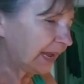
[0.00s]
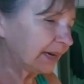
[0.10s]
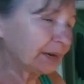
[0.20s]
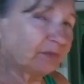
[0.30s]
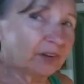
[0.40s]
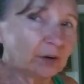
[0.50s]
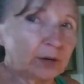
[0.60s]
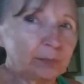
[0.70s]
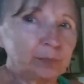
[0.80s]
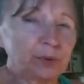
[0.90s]
And I'm
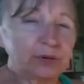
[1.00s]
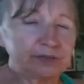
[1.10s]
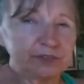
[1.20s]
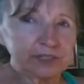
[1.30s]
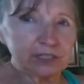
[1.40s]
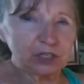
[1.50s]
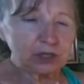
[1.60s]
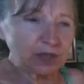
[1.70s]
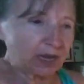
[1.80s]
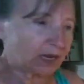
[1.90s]
very
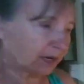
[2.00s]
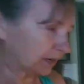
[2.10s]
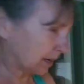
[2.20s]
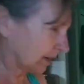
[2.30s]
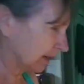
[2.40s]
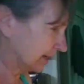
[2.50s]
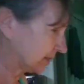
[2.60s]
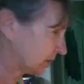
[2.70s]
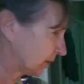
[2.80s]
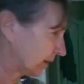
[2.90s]
privileged that I
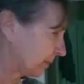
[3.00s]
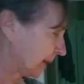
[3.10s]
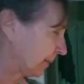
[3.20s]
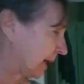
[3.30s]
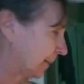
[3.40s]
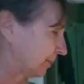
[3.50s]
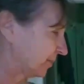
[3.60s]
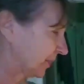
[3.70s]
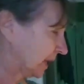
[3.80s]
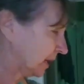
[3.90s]
still have my mom.
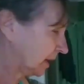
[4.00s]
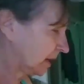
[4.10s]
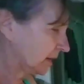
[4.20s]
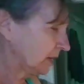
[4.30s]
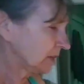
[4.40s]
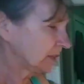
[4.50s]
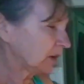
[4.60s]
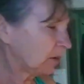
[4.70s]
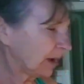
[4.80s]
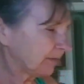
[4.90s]
So
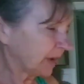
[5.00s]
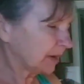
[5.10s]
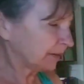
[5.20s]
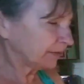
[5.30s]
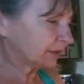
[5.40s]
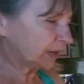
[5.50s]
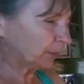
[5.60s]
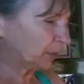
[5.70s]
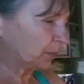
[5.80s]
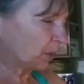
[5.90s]
I've got a
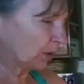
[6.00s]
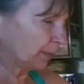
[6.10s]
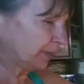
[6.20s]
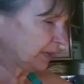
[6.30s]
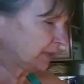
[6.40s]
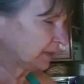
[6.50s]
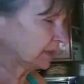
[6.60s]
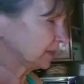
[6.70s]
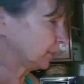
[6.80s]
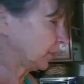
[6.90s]
couple more
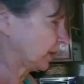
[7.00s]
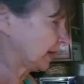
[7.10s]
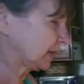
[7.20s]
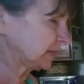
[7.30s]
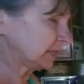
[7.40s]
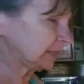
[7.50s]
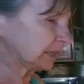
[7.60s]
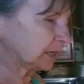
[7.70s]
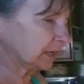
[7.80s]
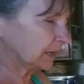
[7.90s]
pieces of bread.
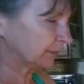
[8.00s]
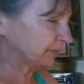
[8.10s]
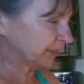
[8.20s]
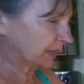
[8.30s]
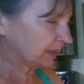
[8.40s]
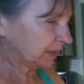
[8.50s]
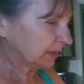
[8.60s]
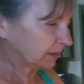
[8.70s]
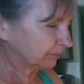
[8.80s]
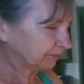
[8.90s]
Um,
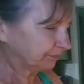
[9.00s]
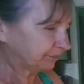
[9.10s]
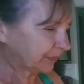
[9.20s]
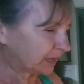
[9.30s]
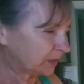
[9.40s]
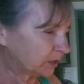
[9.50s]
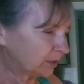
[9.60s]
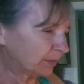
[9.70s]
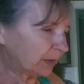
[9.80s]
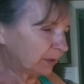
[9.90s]
I don't know,
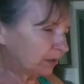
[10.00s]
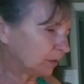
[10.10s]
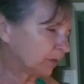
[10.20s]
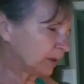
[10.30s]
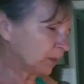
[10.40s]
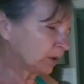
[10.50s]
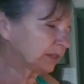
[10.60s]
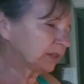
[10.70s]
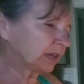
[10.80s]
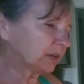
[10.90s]
maybe three more
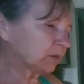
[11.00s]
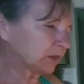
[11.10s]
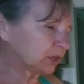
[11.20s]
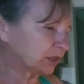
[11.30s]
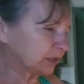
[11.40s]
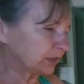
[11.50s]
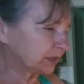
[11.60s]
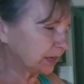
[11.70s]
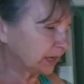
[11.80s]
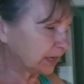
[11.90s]

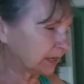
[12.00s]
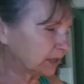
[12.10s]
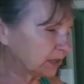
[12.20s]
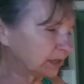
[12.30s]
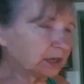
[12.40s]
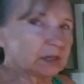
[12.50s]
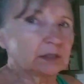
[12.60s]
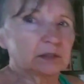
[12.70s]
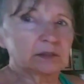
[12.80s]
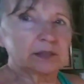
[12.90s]
sandwiches and uh,
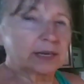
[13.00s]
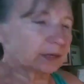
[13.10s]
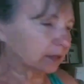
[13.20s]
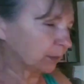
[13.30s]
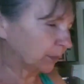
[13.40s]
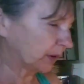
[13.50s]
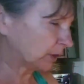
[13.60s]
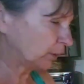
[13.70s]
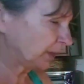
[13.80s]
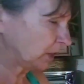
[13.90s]
the, the bread
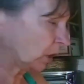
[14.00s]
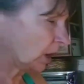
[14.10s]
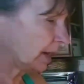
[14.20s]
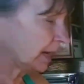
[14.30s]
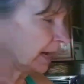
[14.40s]
will be gone.